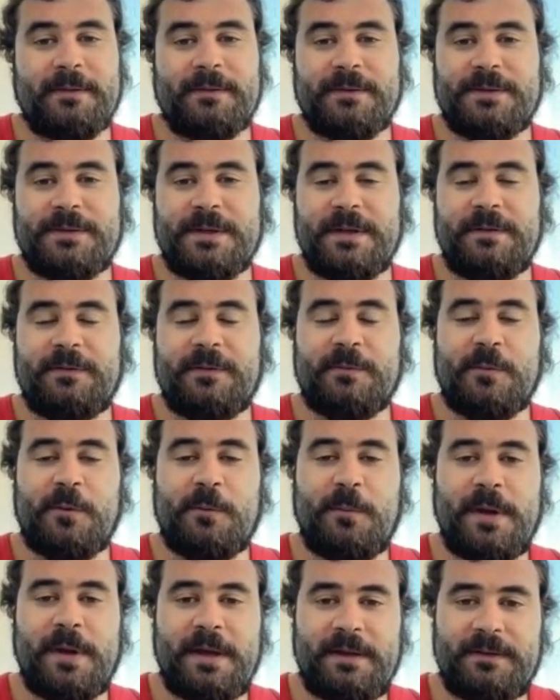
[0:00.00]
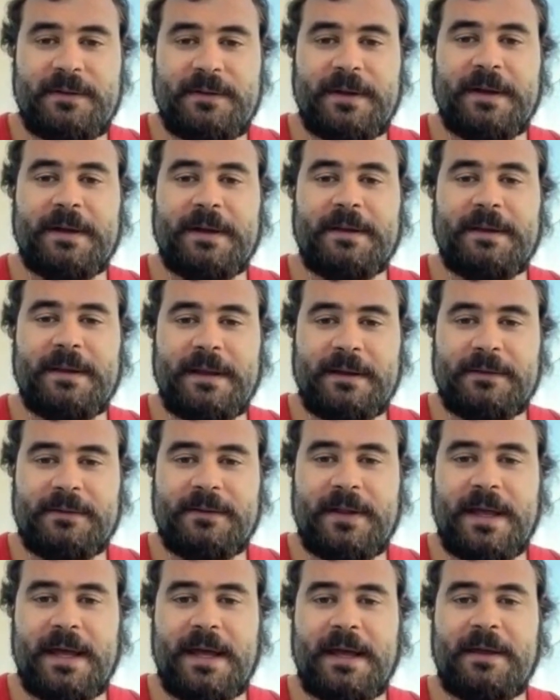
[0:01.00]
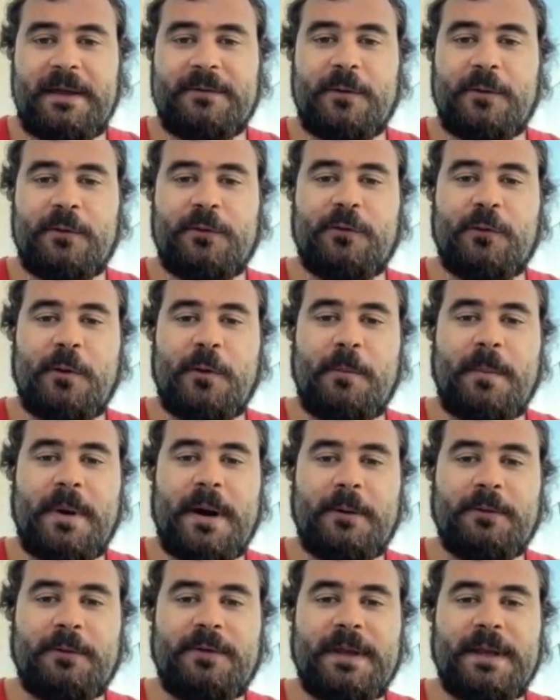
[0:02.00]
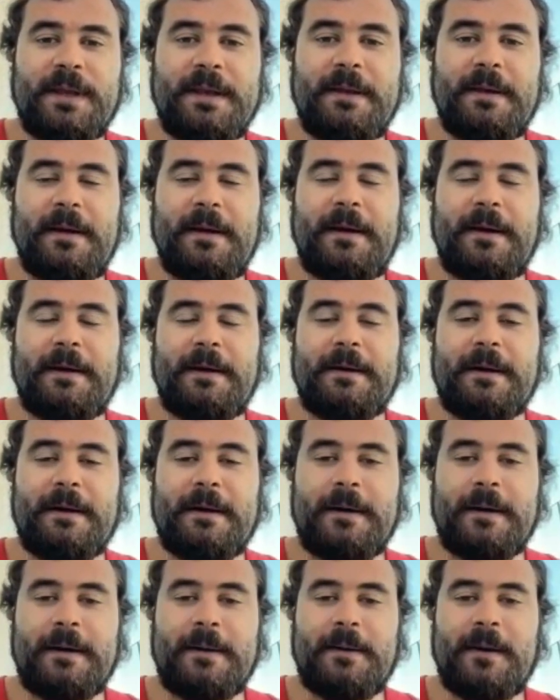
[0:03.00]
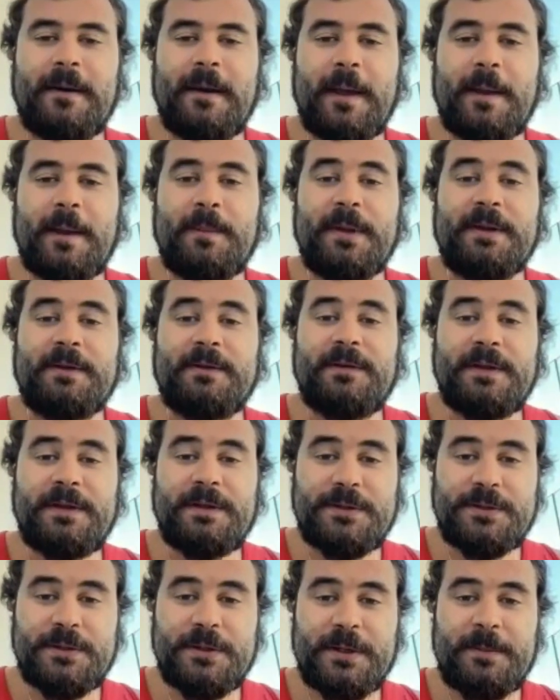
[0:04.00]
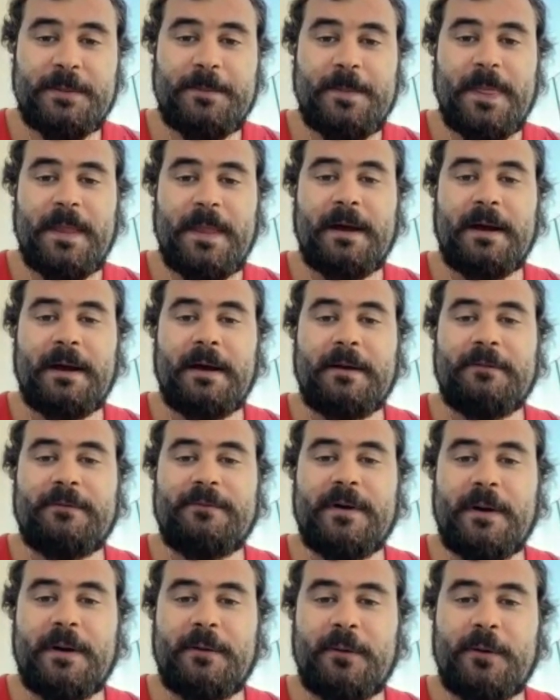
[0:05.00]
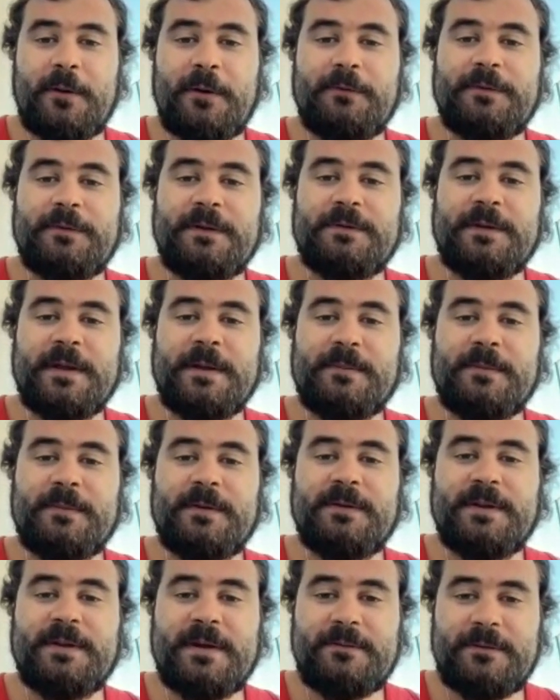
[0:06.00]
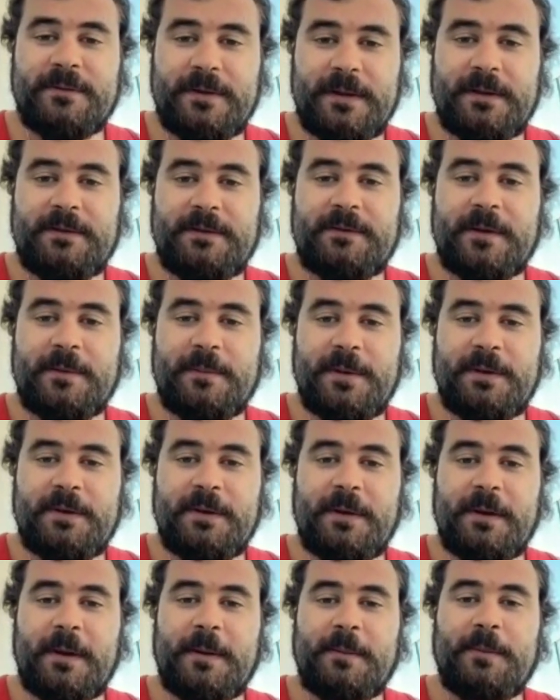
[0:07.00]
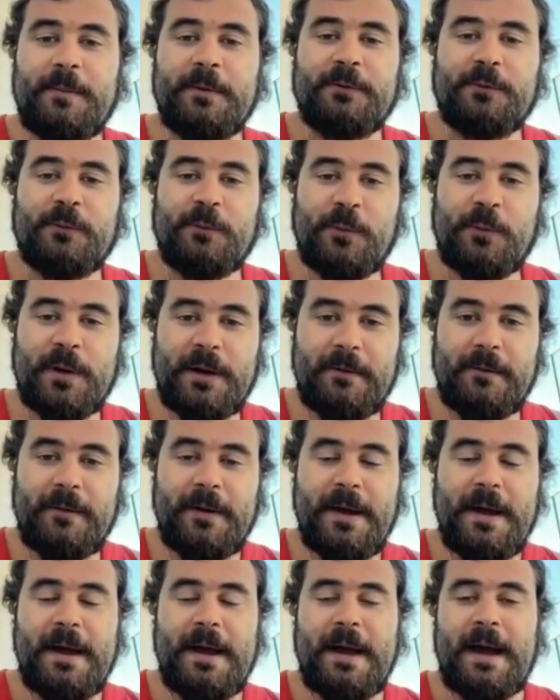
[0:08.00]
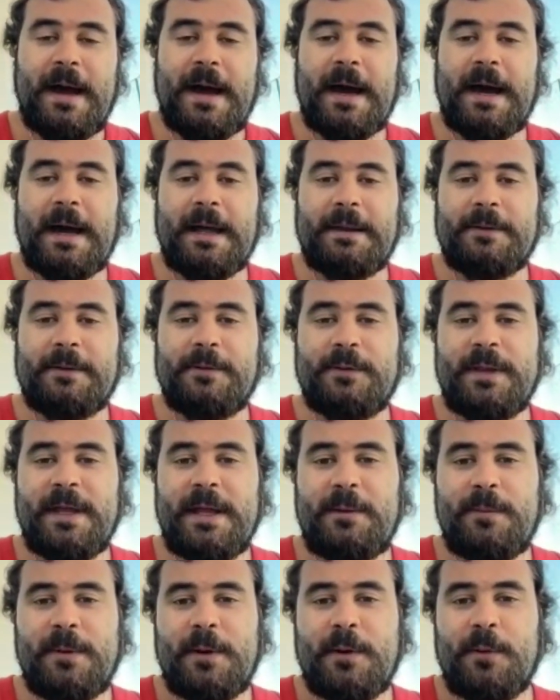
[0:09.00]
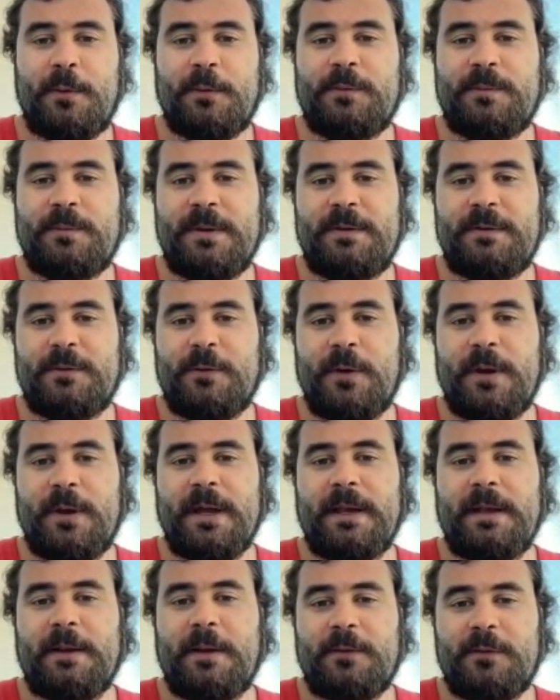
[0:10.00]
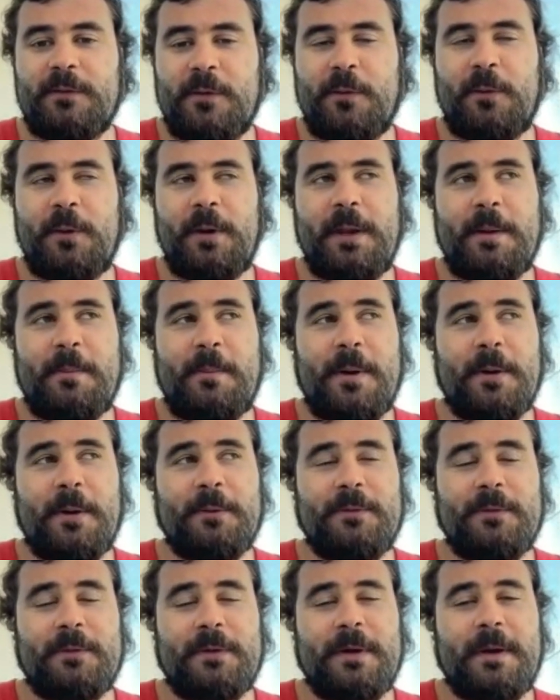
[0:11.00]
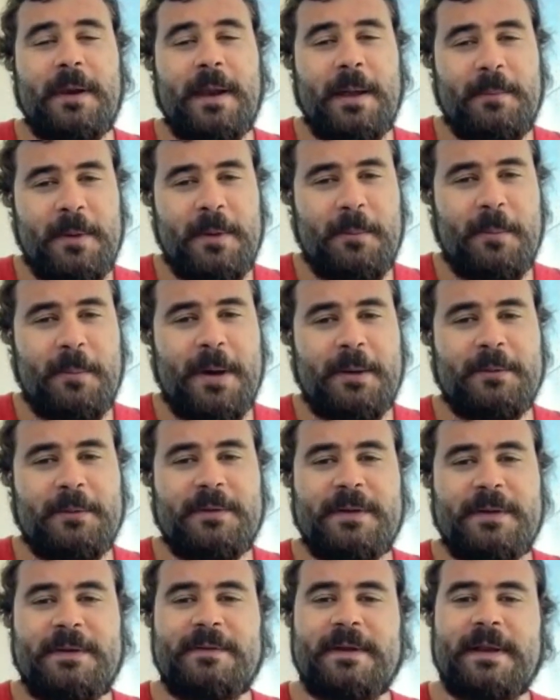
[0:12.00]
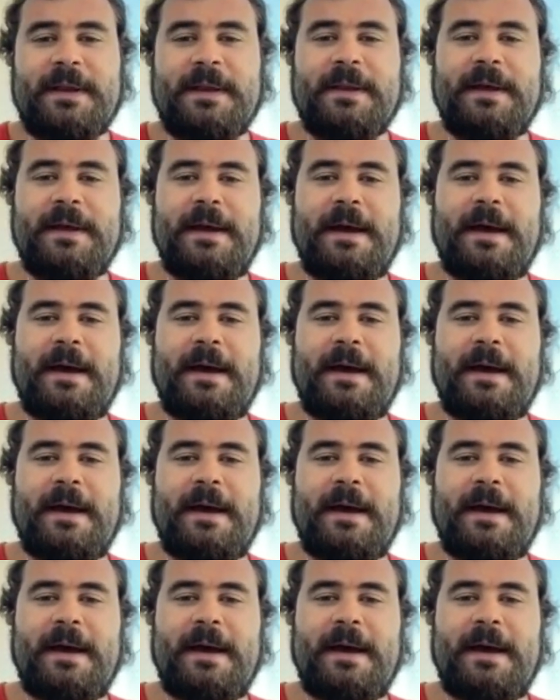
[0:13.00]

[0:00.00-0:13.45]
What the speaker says: has achieved some amazing things there. Is also a mountain climbing teacher, founder of the Seven Summit Club as well. And today we're going to be talking not only about climbing mountains and